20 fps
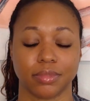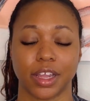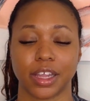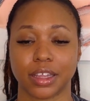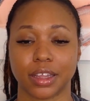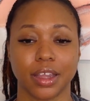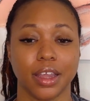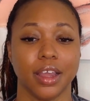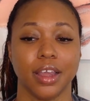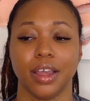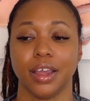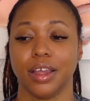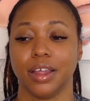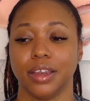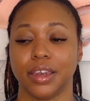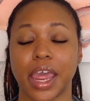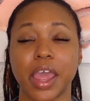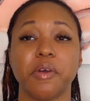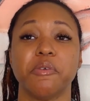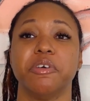Like,
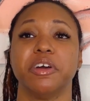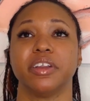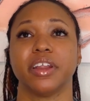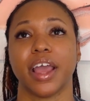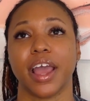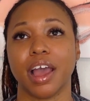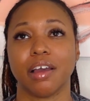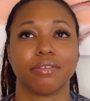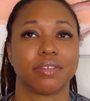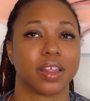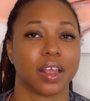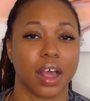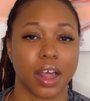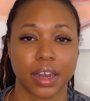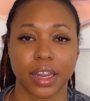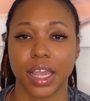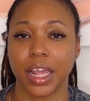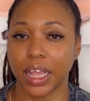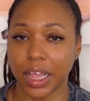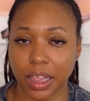they wouldn't have
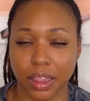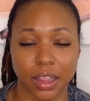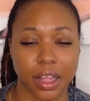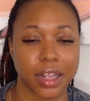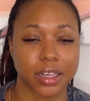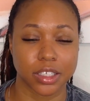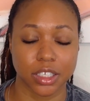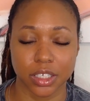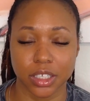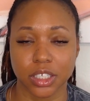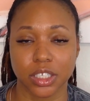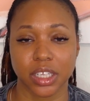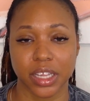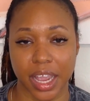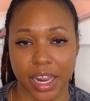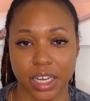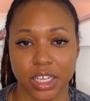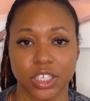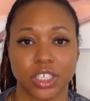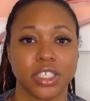done anything to this
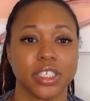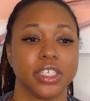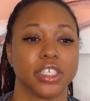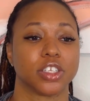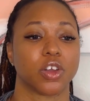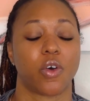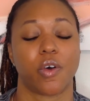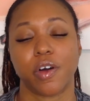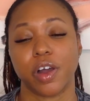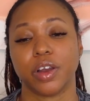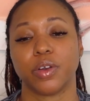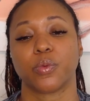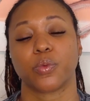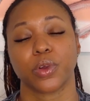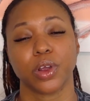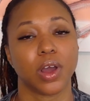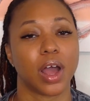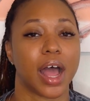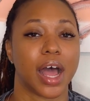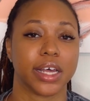lady. She's on
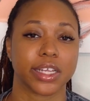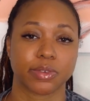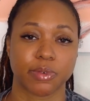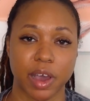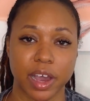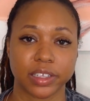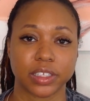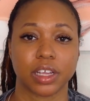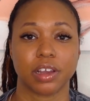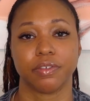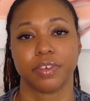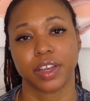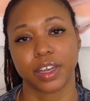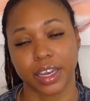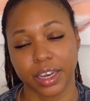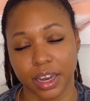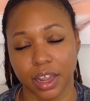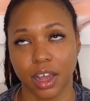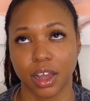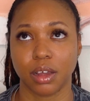Real Housewives of
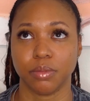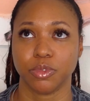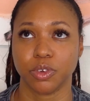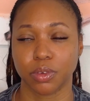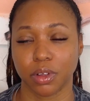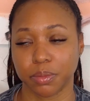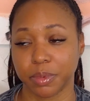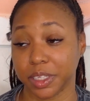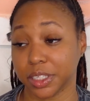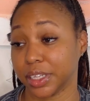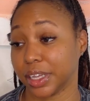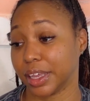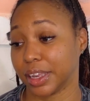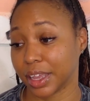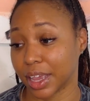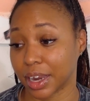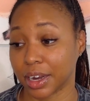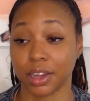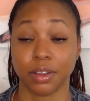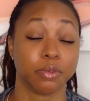
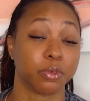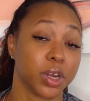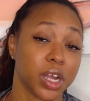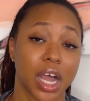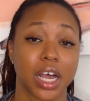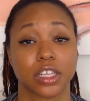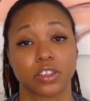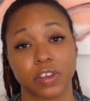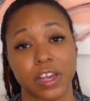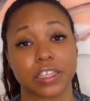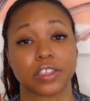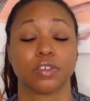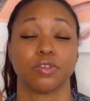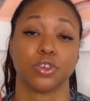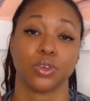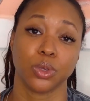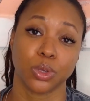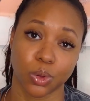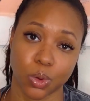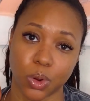Atlanta. Real Housewives of
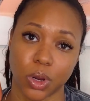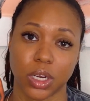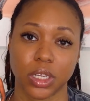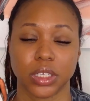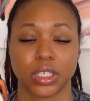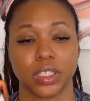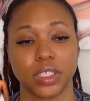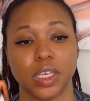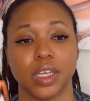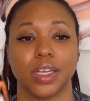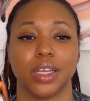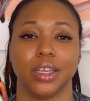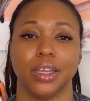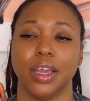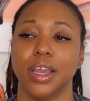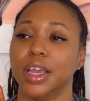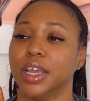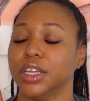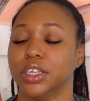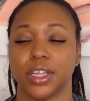New York City.
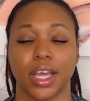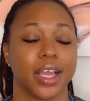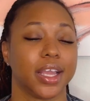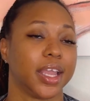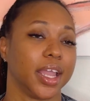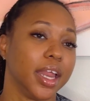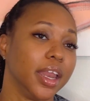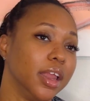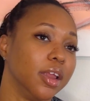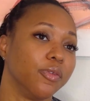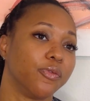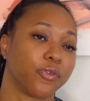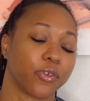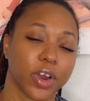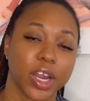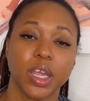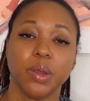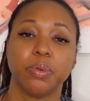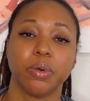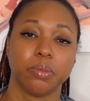They're getting
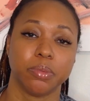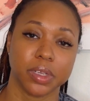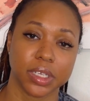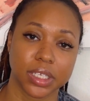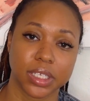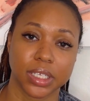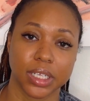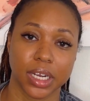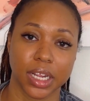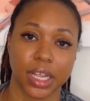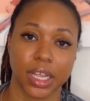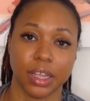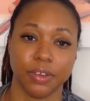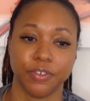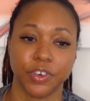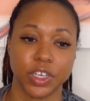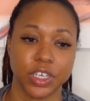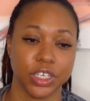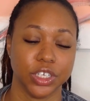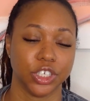free publicity
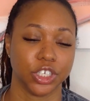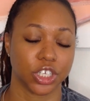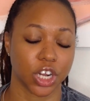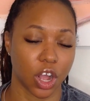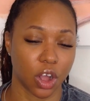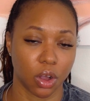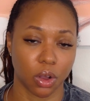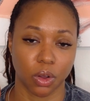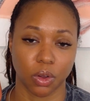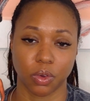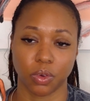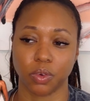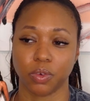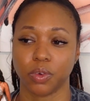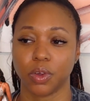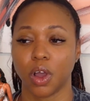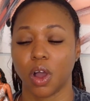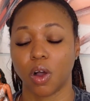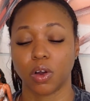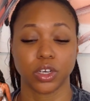for this show,
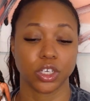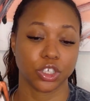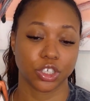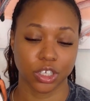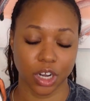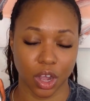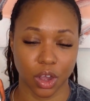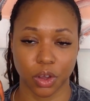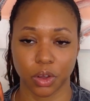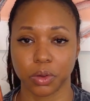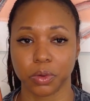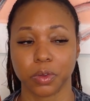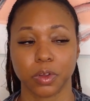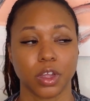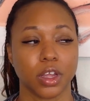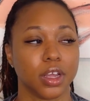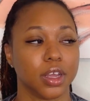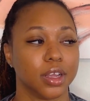on the show.